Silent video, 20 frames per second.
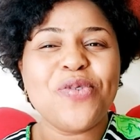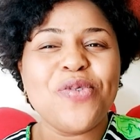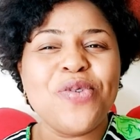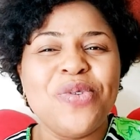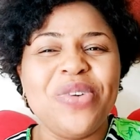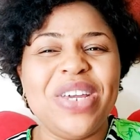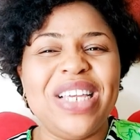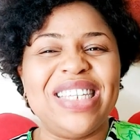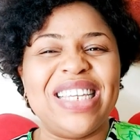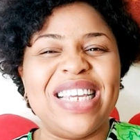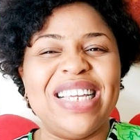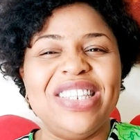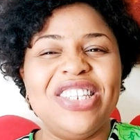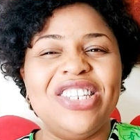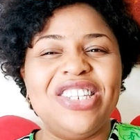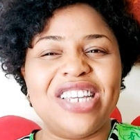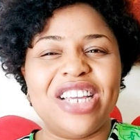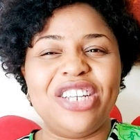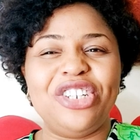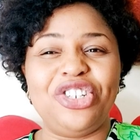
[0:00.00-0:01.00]
who is
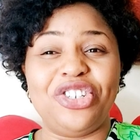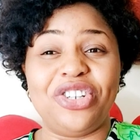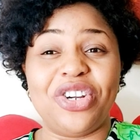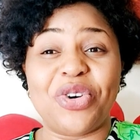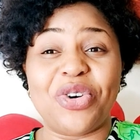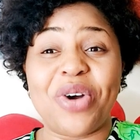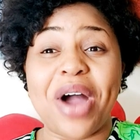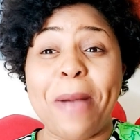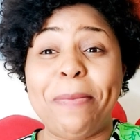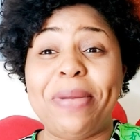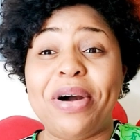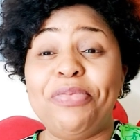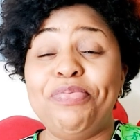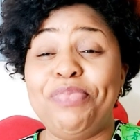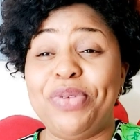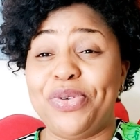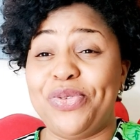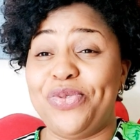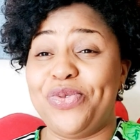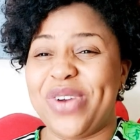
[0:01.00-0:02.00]
intentional
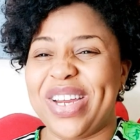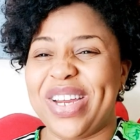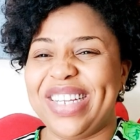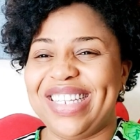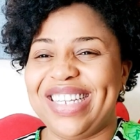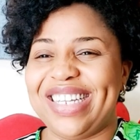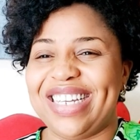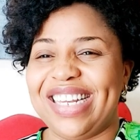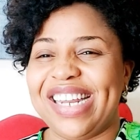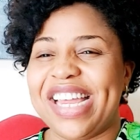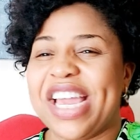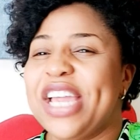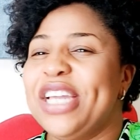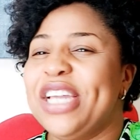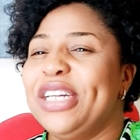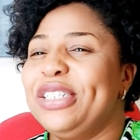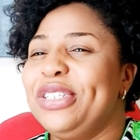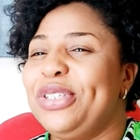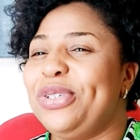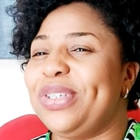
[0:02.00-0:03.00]
about parenting
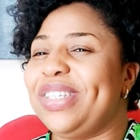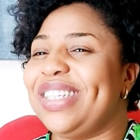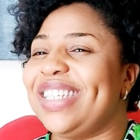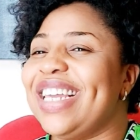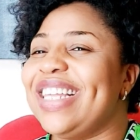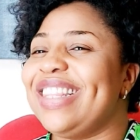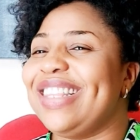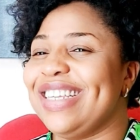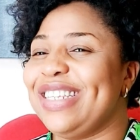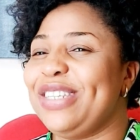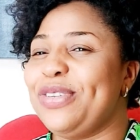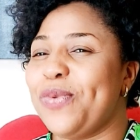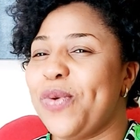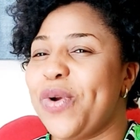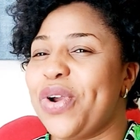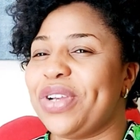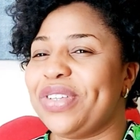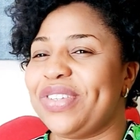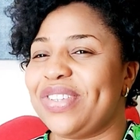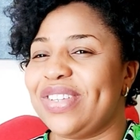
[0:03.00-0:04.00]
to say these
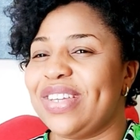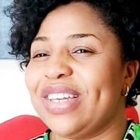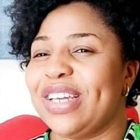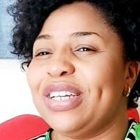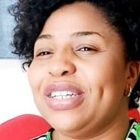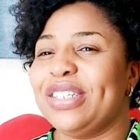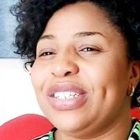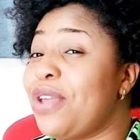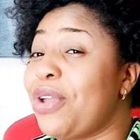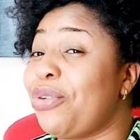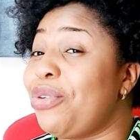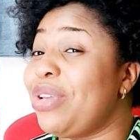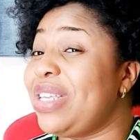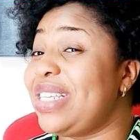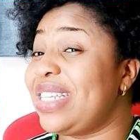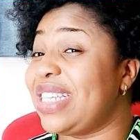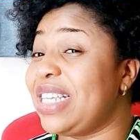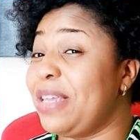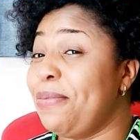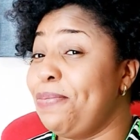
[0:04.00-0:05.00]
words, very
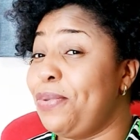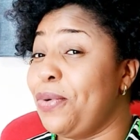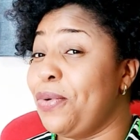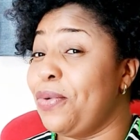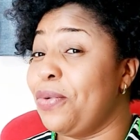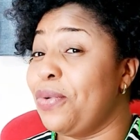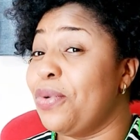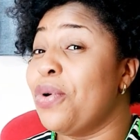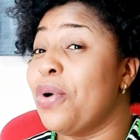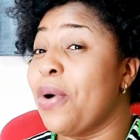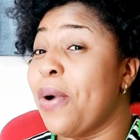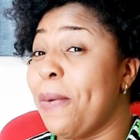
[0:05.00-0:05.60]
simple,